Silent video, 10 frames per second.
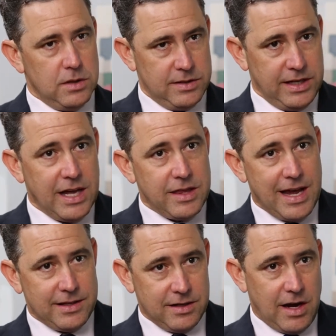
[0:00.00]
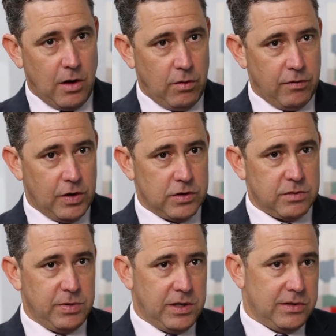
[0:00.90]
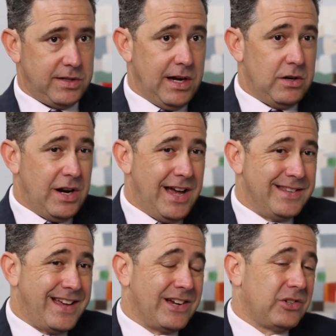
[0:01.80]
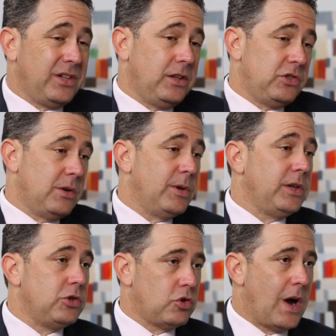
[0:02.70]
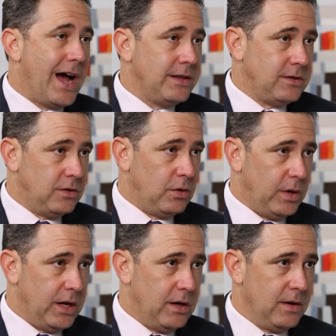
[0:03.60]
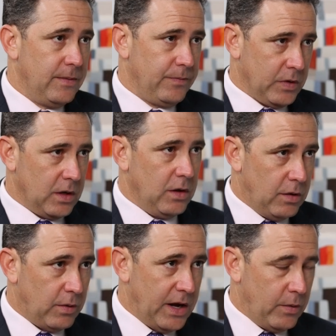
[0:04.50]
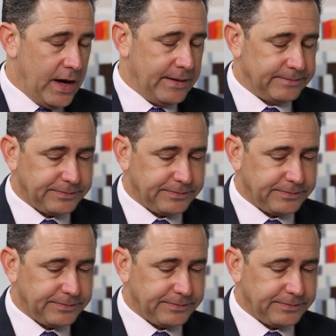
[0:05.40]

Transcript: to get that denial reversed, because standard has actually legitimately tried to do it the right way.